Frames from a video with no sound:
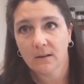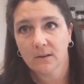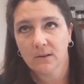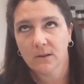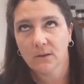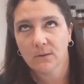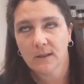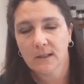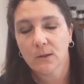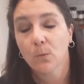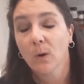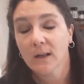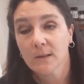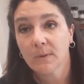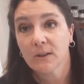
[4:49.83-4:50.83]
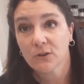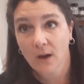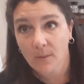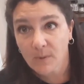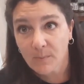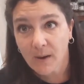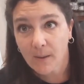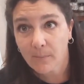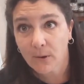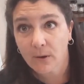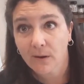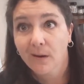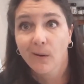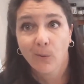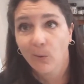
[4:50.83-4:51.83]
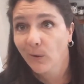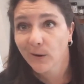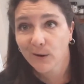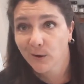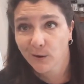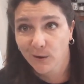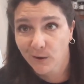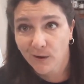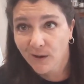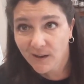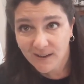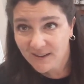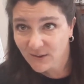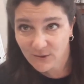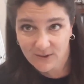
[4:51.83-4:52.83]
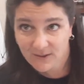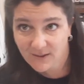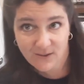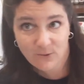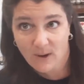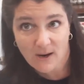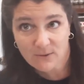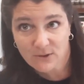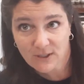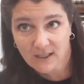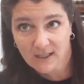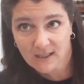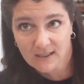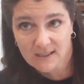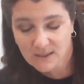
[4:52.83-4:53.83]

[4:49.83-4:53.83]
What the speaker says: you don't need to watch me chop a pepper or cook ground chicken.